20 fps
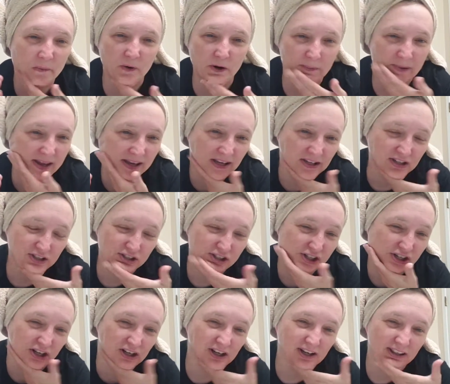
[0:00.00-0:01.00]
We're making
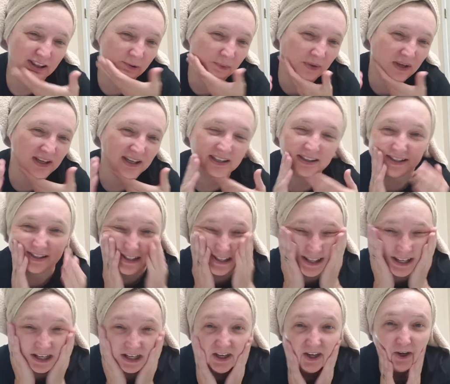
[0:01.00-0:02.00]
sure that we get the
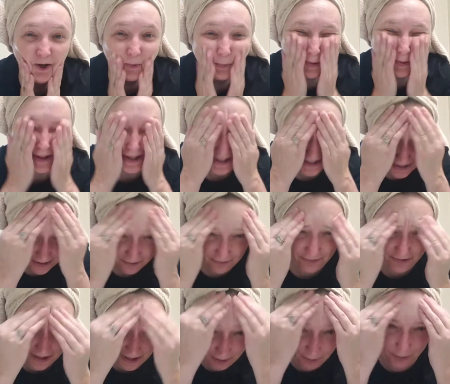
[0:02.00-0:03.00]
sea kelp and the
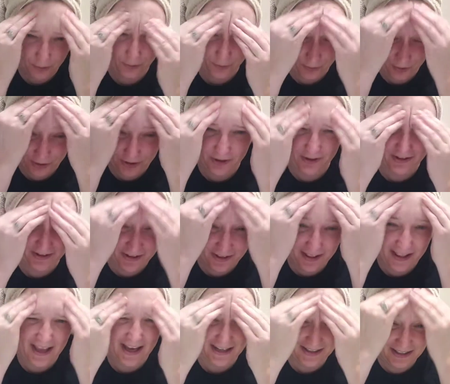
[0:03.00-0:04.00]
sunflower oil and the
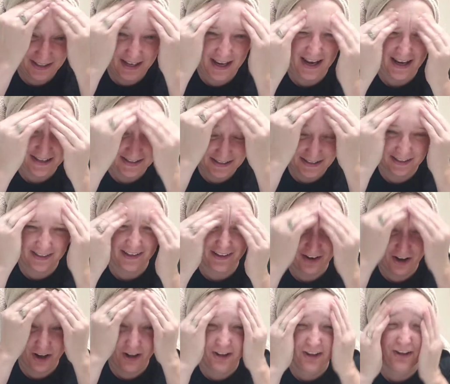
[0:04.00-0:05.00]
lactic acid
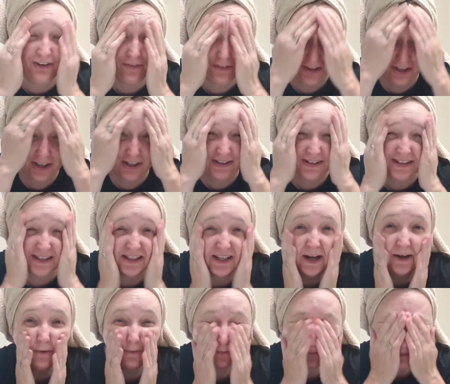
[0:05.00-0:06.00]
and all of the good
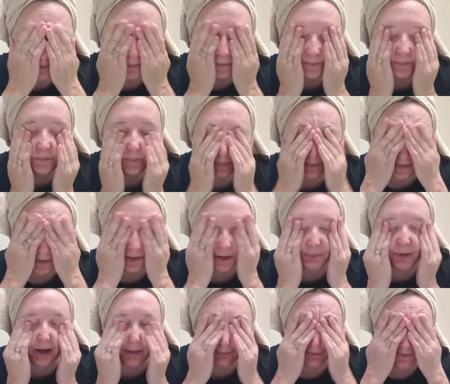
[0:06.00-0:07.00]
stuff.
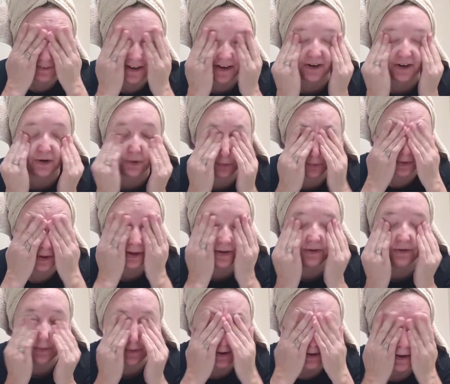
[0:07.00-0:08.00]
The Pomifera
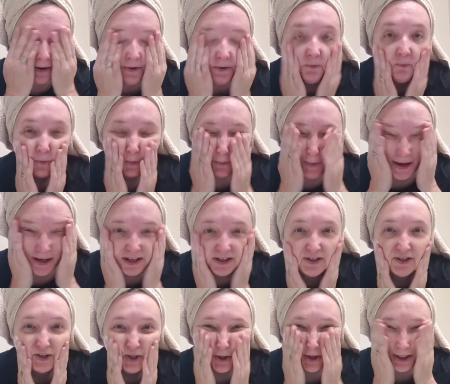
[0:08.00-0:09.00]
oil. We're
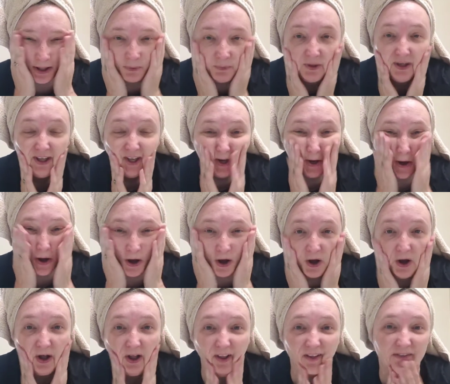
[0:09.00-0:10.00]
making sure that we get
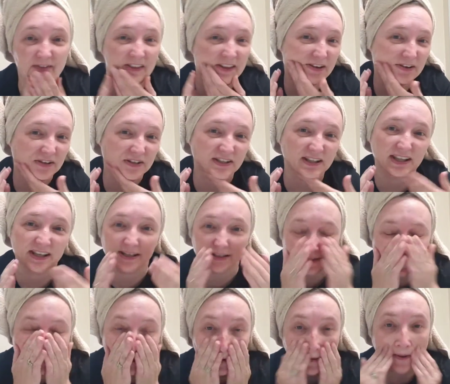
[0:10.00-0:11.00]
all of those
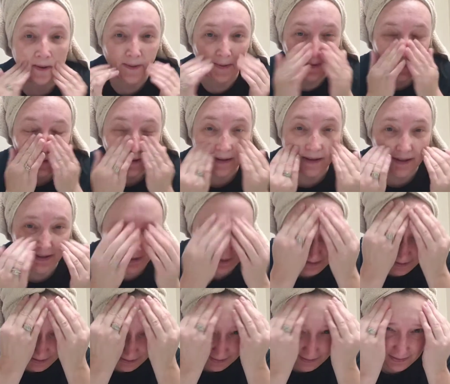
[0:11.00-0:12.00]
things
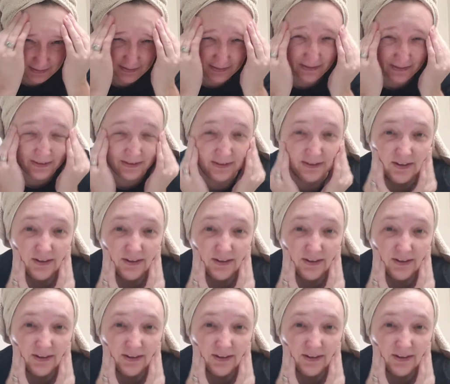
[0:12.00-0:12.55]
in